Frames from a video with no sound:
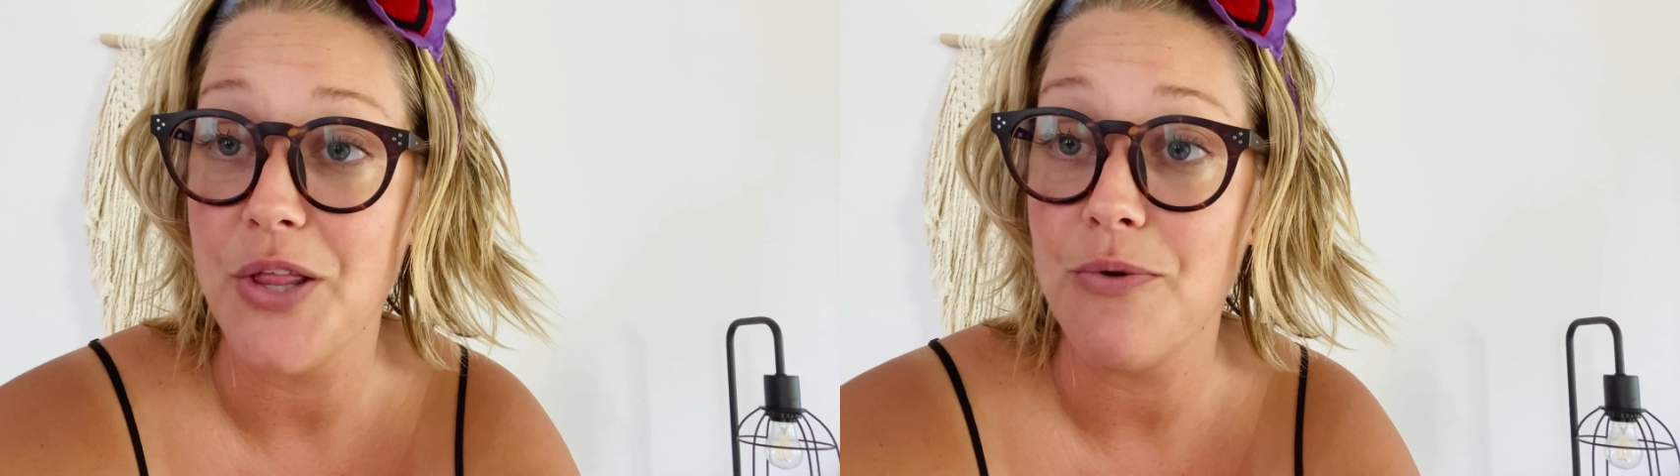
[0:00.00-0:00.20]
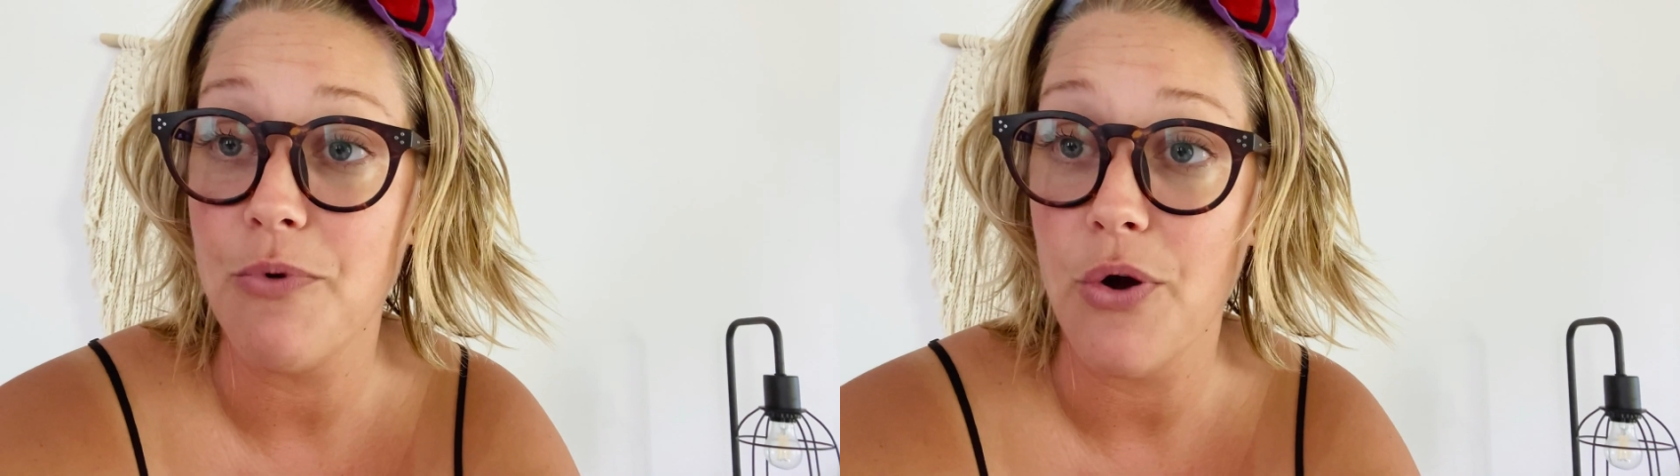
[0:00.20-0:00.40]

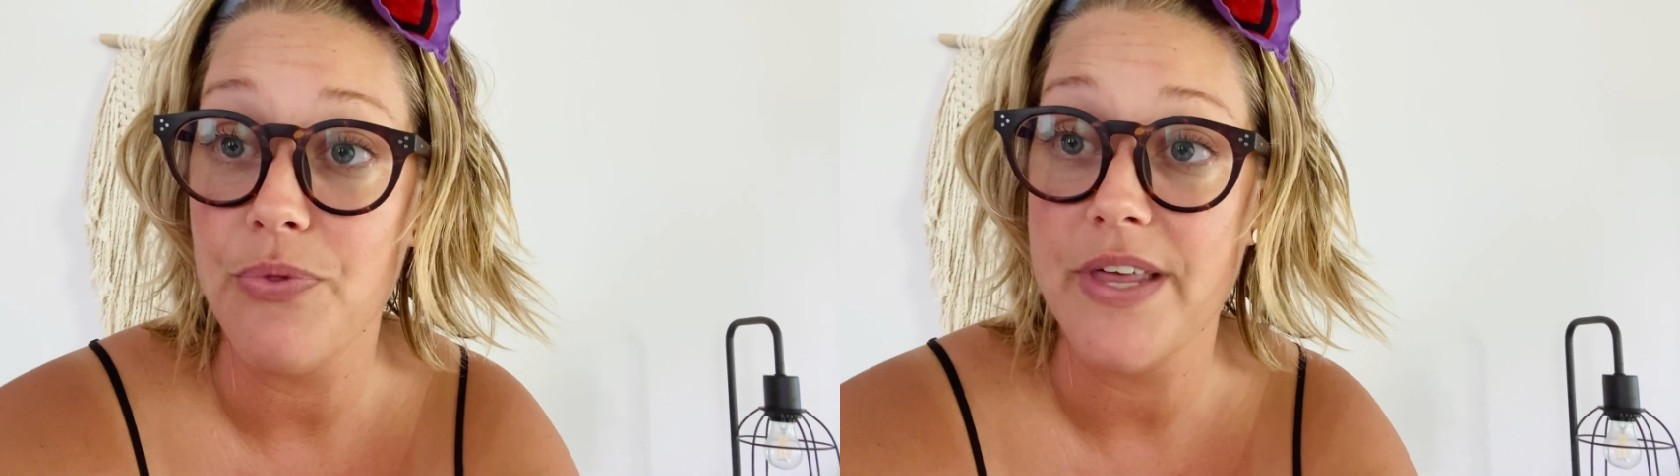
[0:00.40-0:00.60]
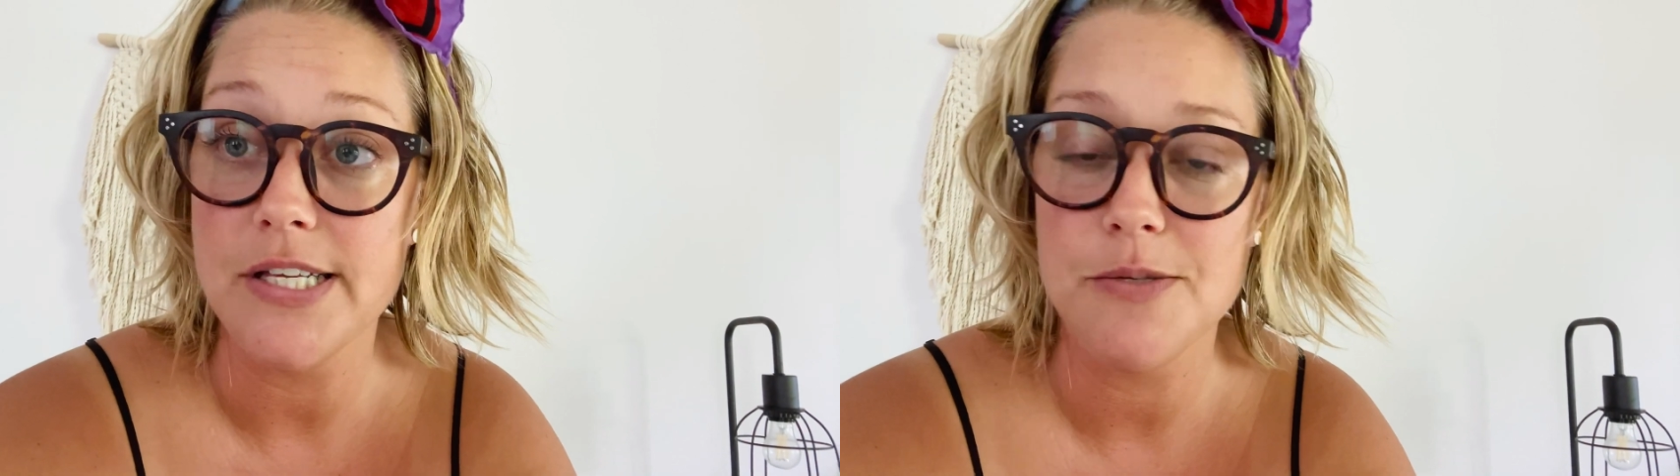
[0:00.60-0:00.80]
the
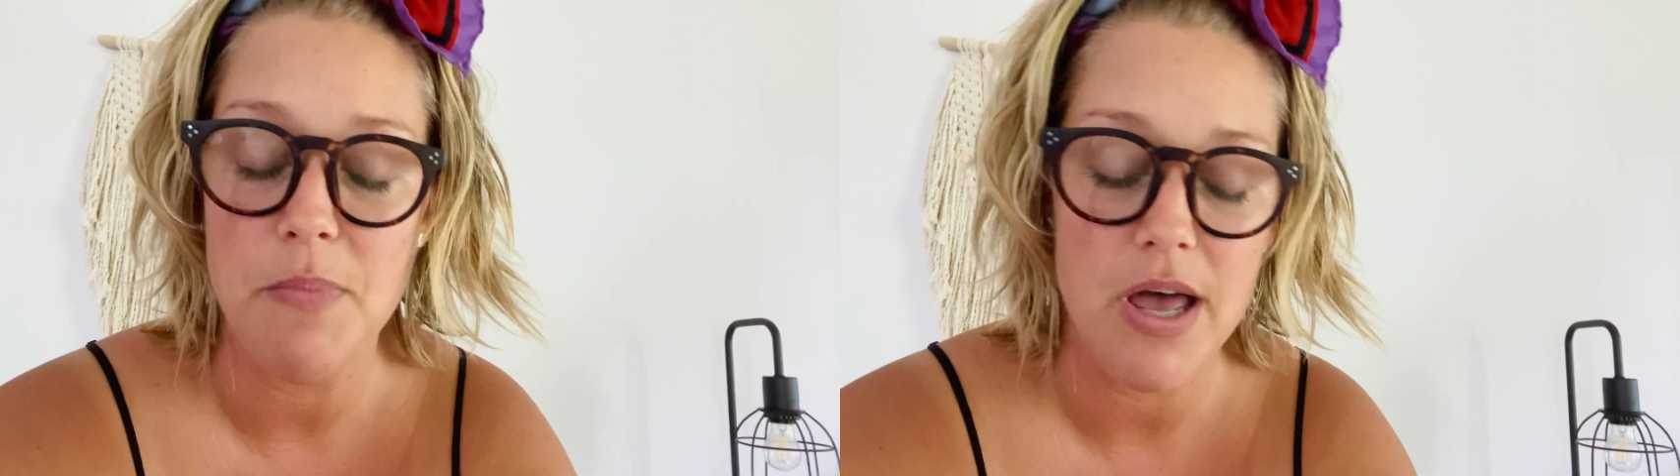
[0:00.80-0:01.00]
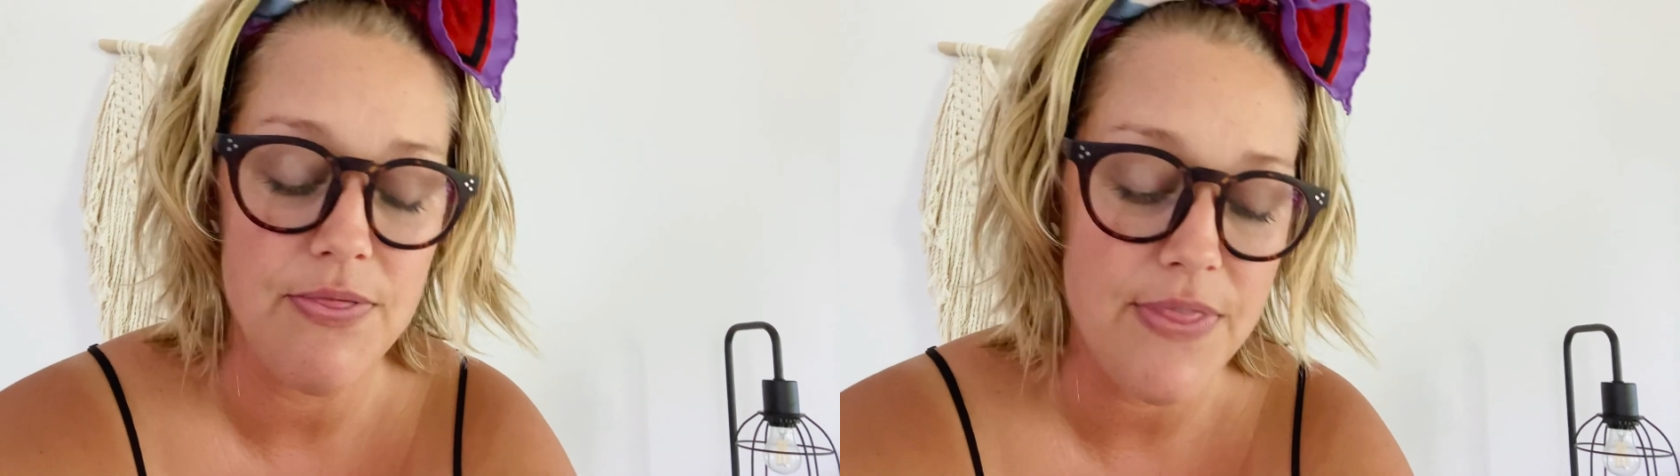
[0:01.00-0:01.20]
road this
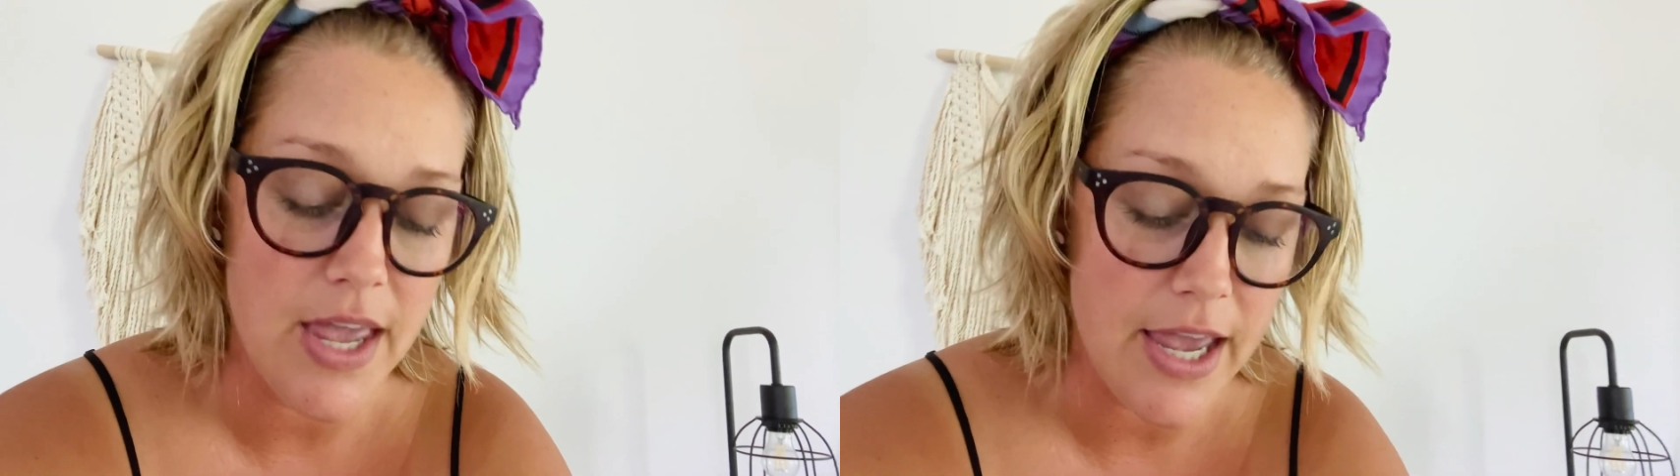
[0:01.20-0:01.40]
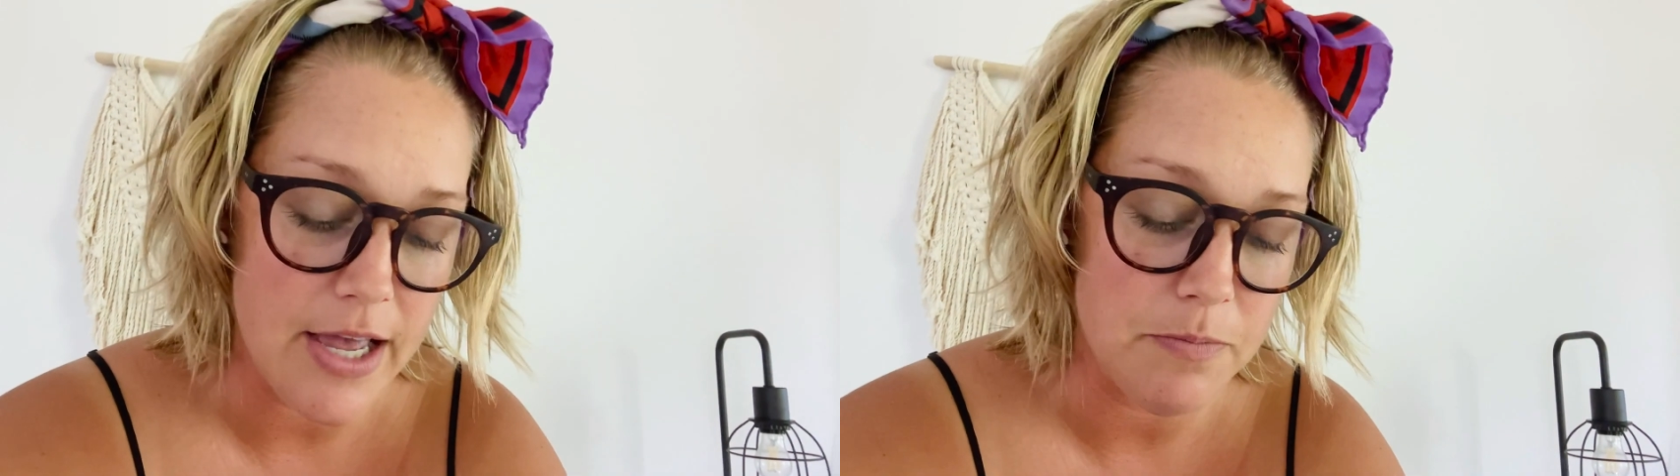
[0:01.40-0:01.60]
month,
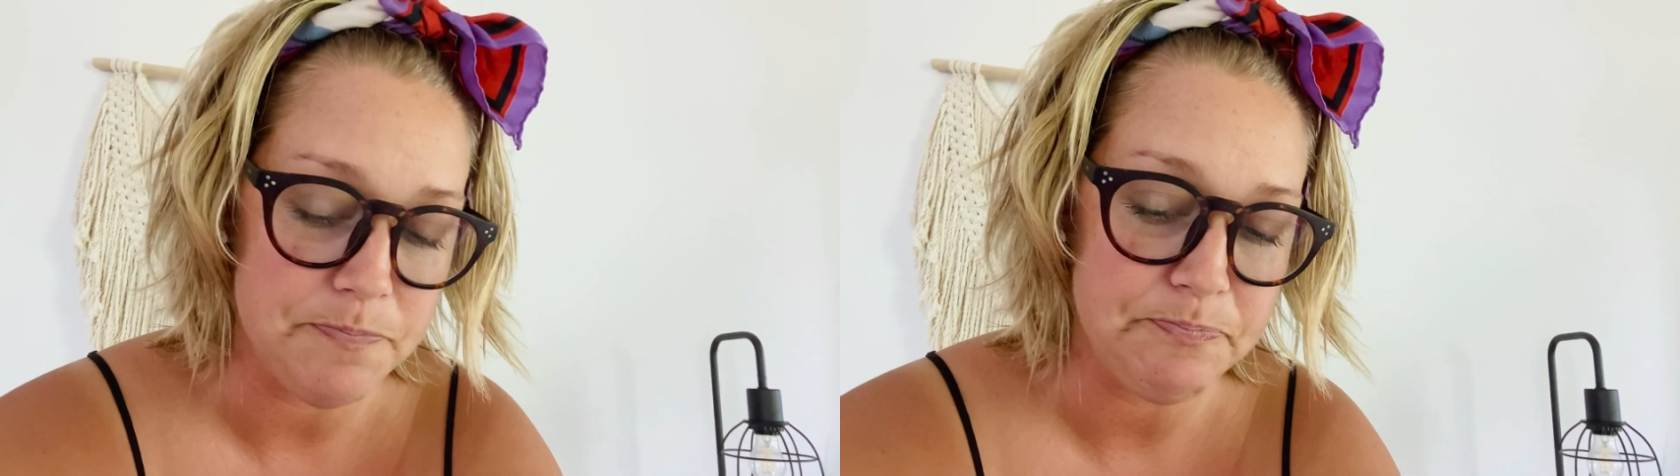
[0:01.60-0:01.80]
and